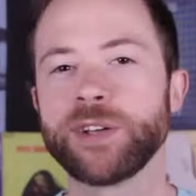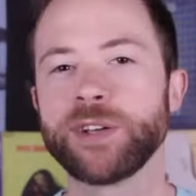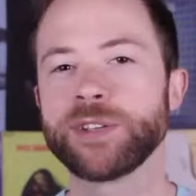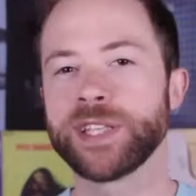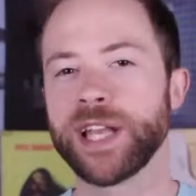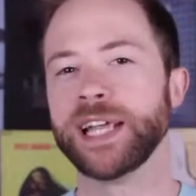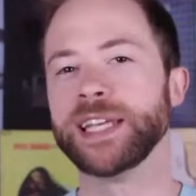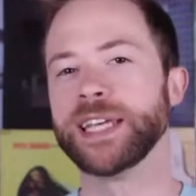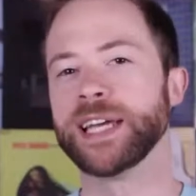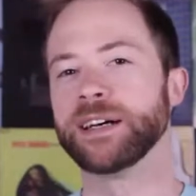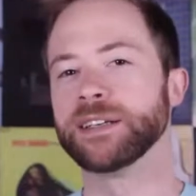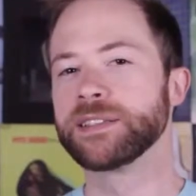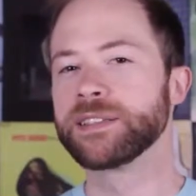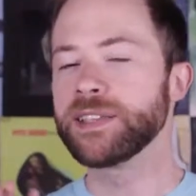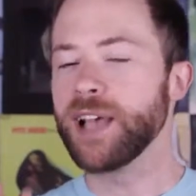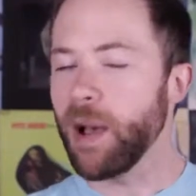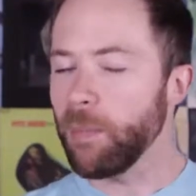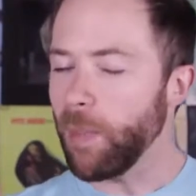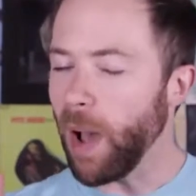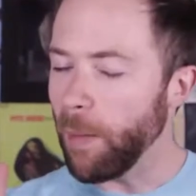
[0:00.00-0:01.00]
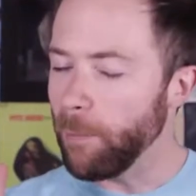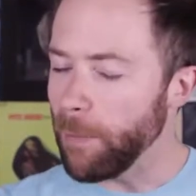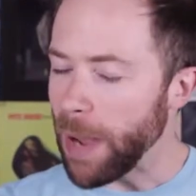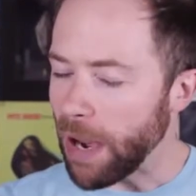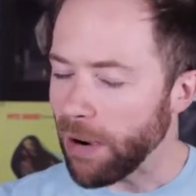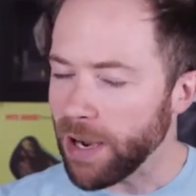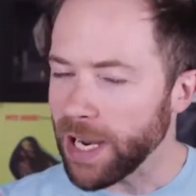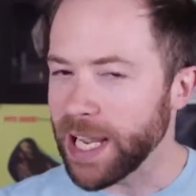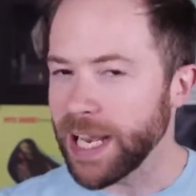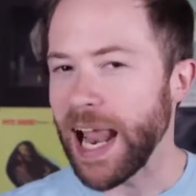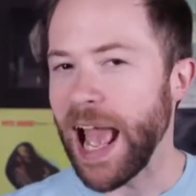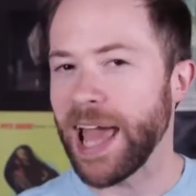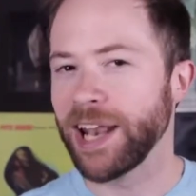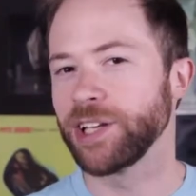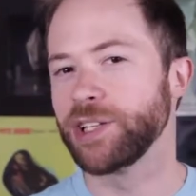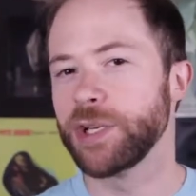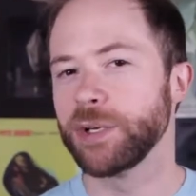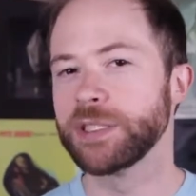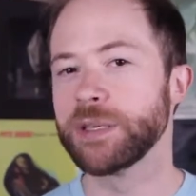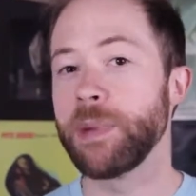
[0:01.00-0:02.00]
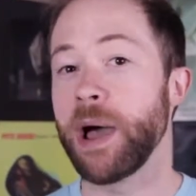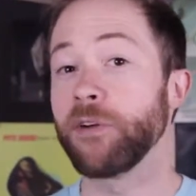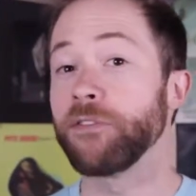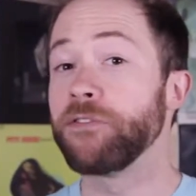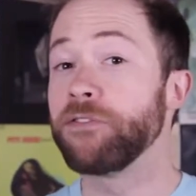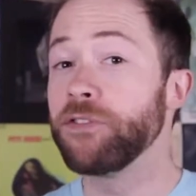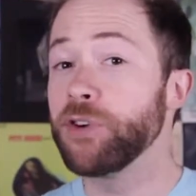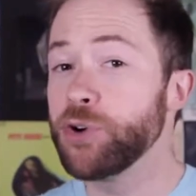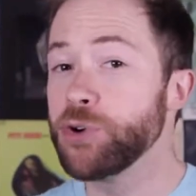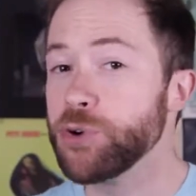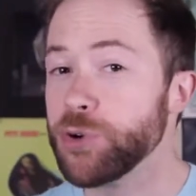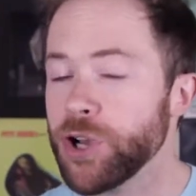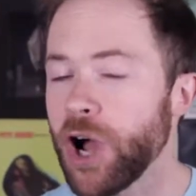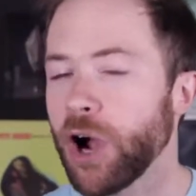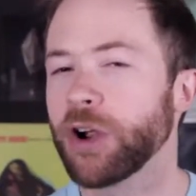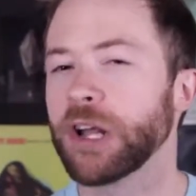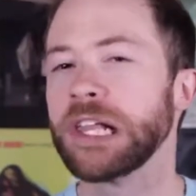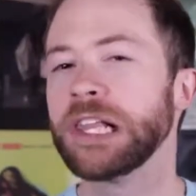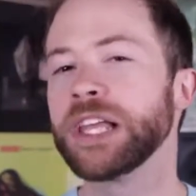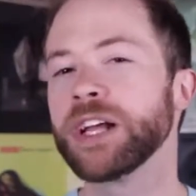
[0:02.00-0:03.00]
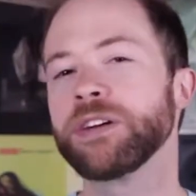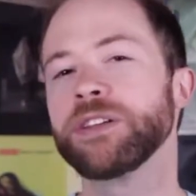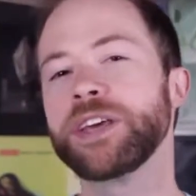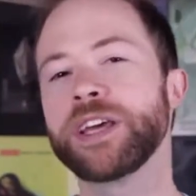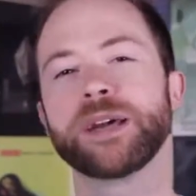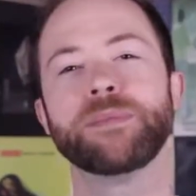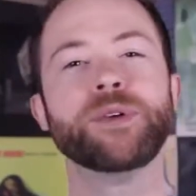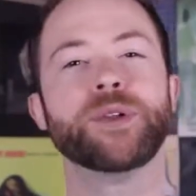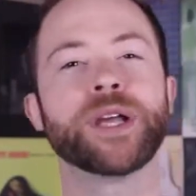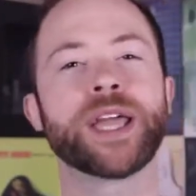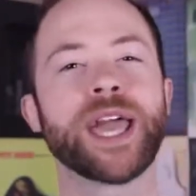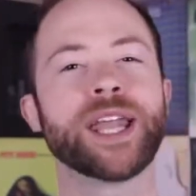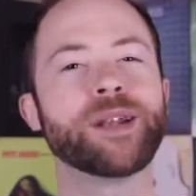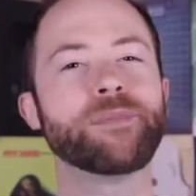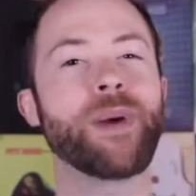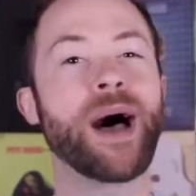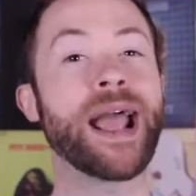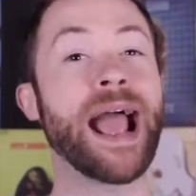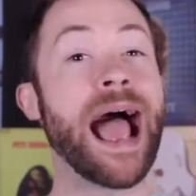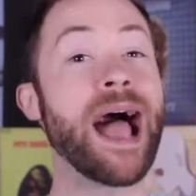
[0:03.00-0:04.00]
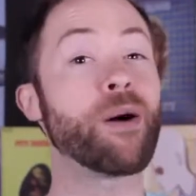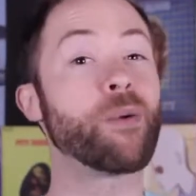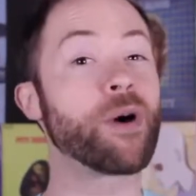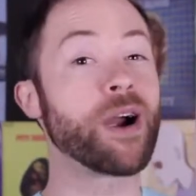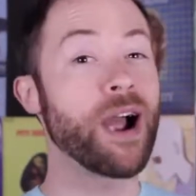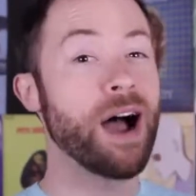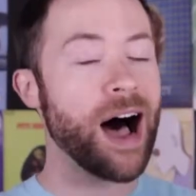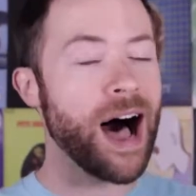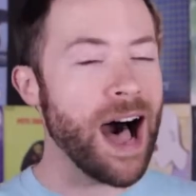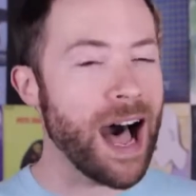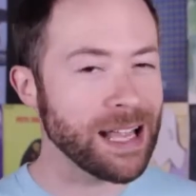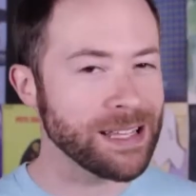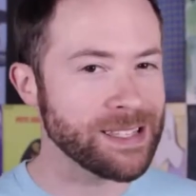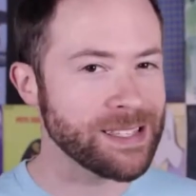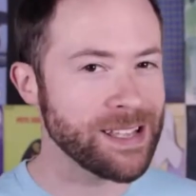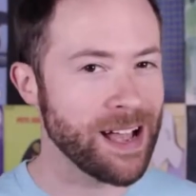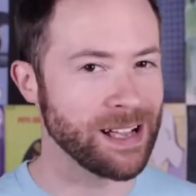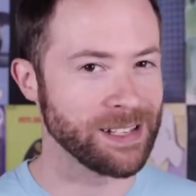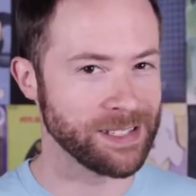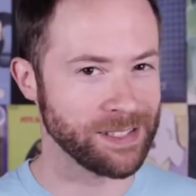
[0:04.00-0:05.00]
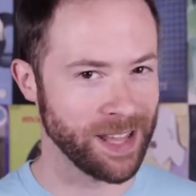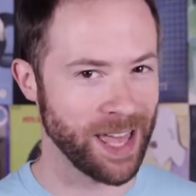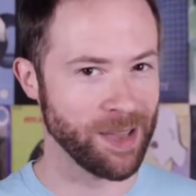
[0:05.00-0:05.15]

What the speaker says: Here's an idea. Some American attitudes about food are clearly communicated by our hot sauce